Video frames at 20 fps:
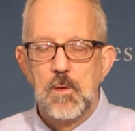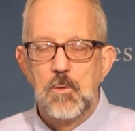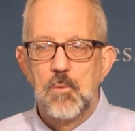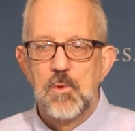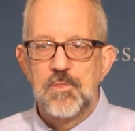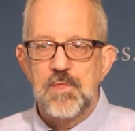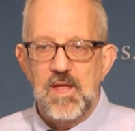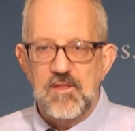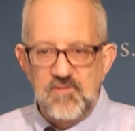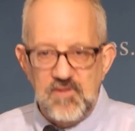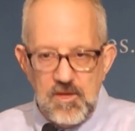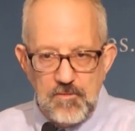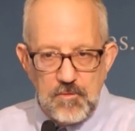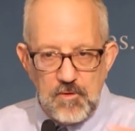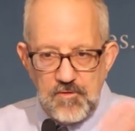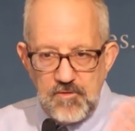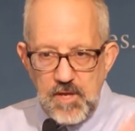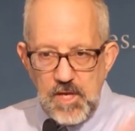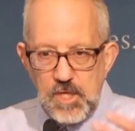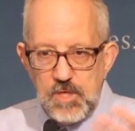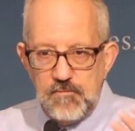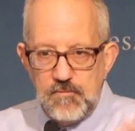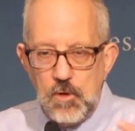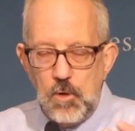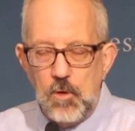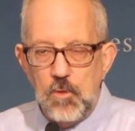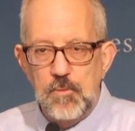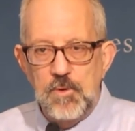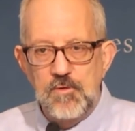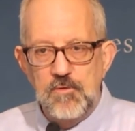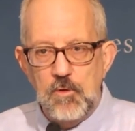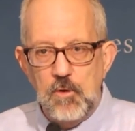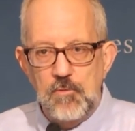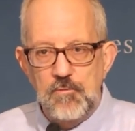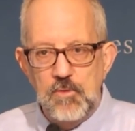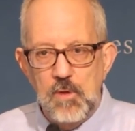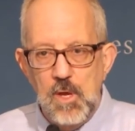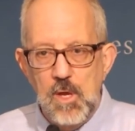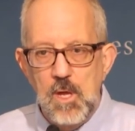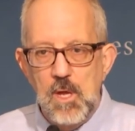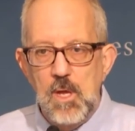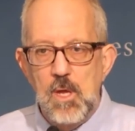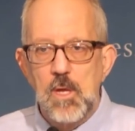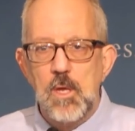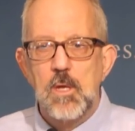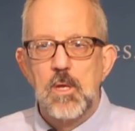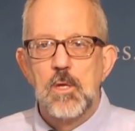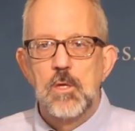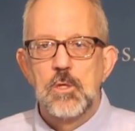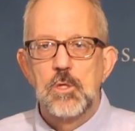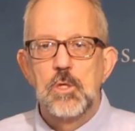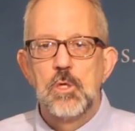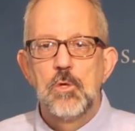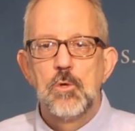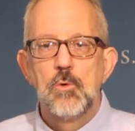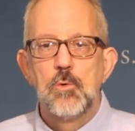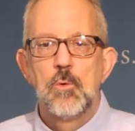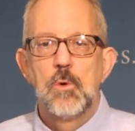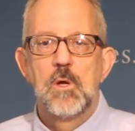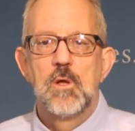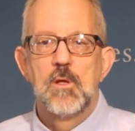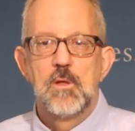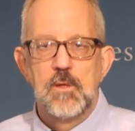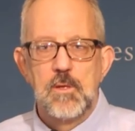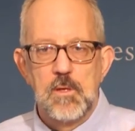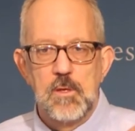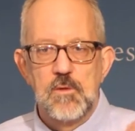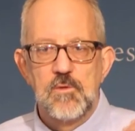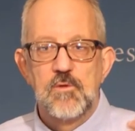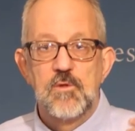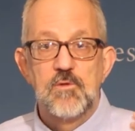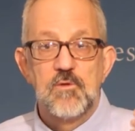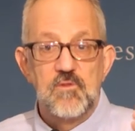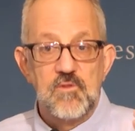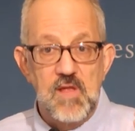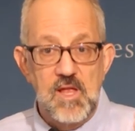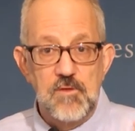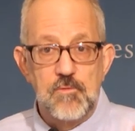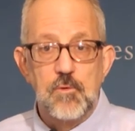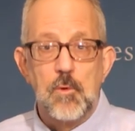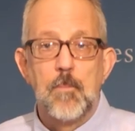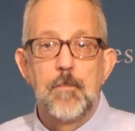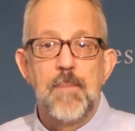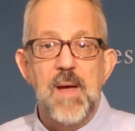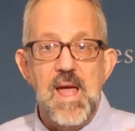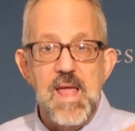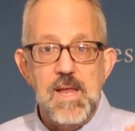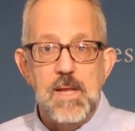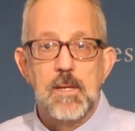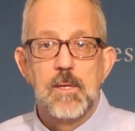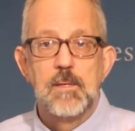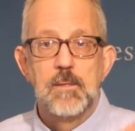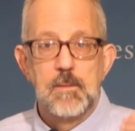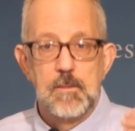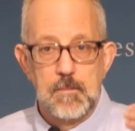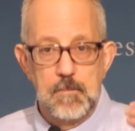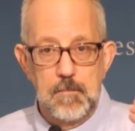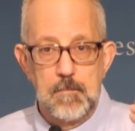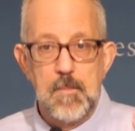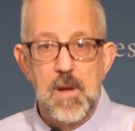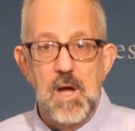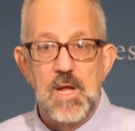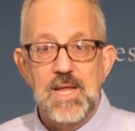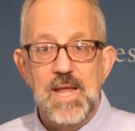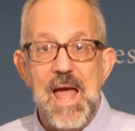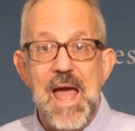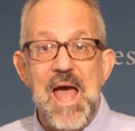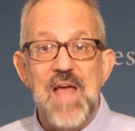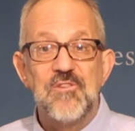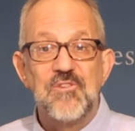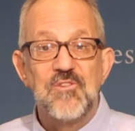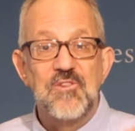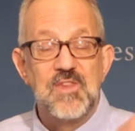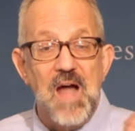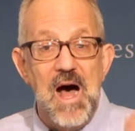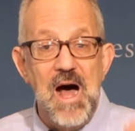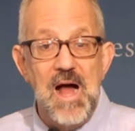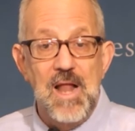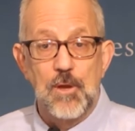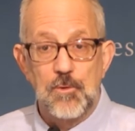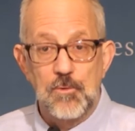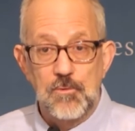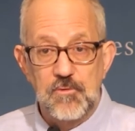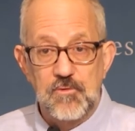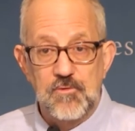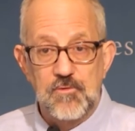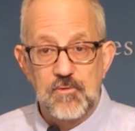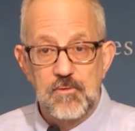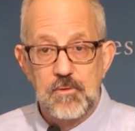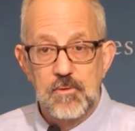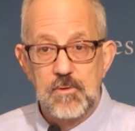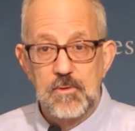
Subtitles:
with that centralization of gold reserves, to central bank money as dollars.